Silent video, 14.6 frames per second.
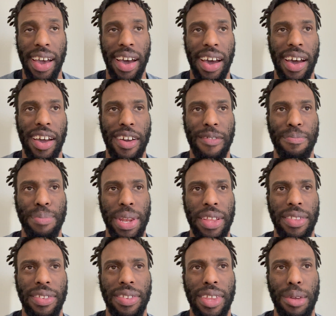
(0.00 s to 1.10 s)
But
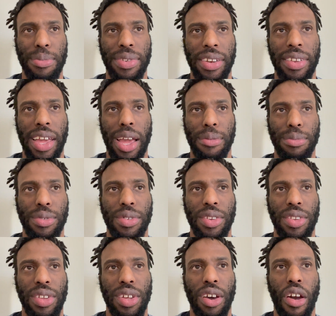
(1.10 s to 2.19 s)
at the same exact time,
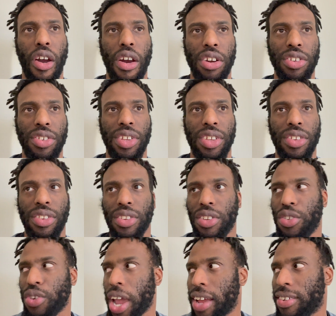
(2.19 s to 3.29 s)
the harshities and the
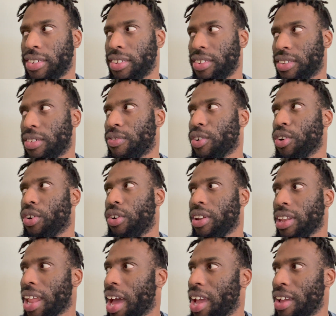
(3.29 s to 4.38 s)
tragedies of her
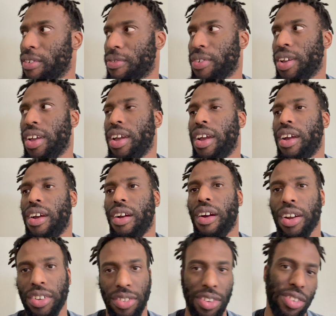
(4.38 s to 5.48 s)
life
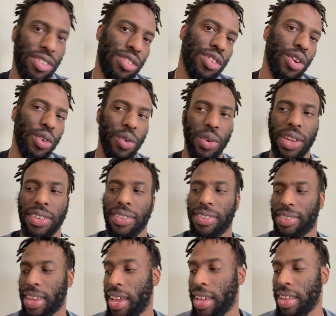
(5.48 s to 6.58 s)
are just so
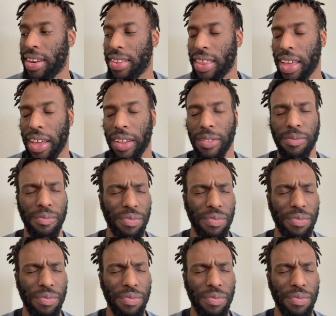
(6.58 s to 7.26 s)
insane that